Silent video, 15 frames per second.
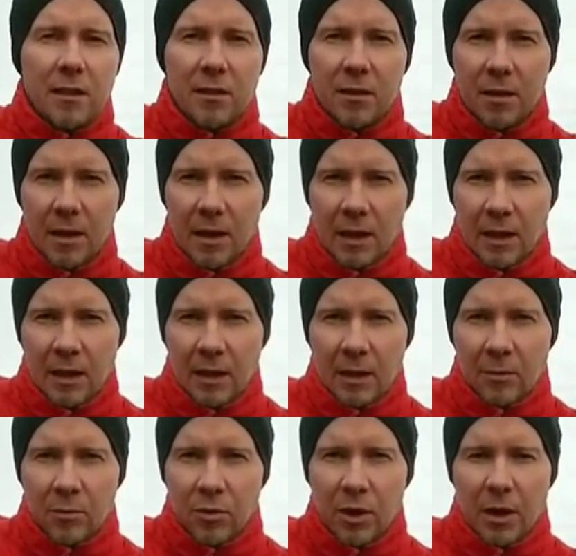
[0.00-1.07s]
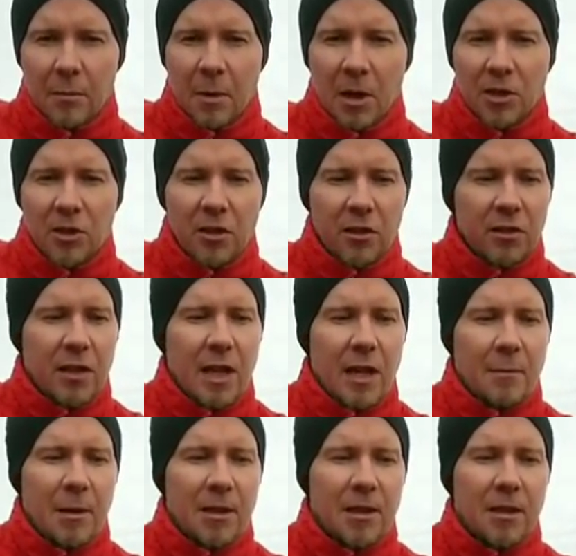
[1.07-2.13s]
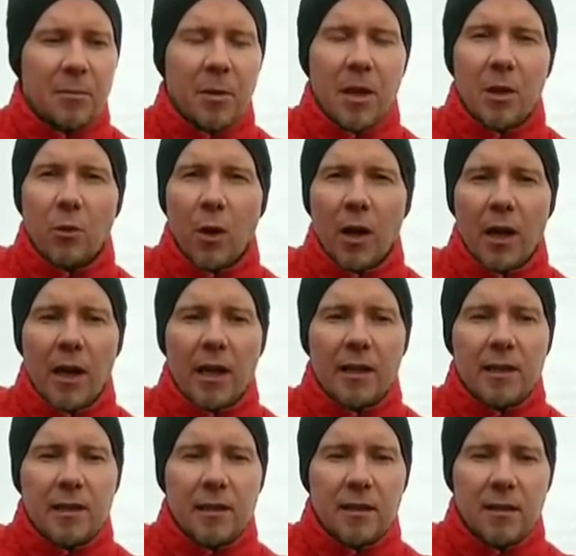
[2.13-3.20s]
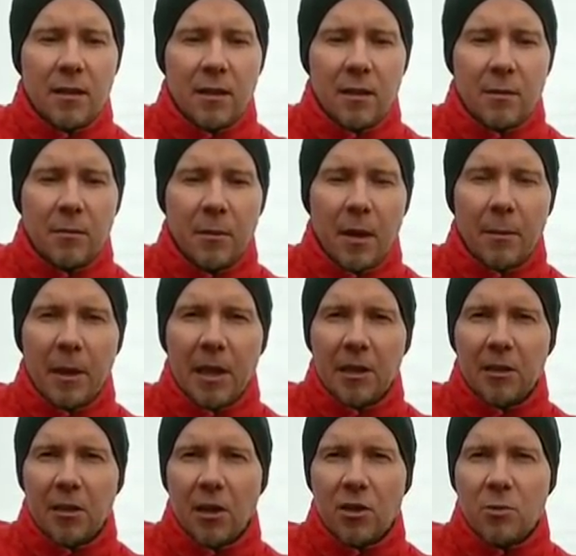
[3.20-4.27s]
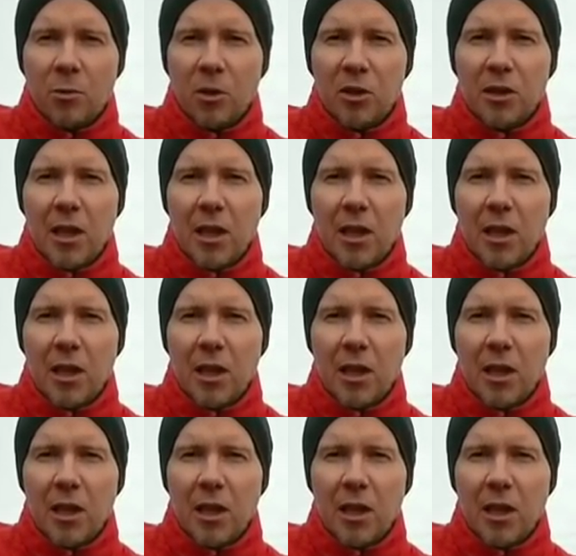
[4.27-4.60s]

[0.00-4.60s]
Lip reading: it's pretty much the same as a P1X, maybe a touch more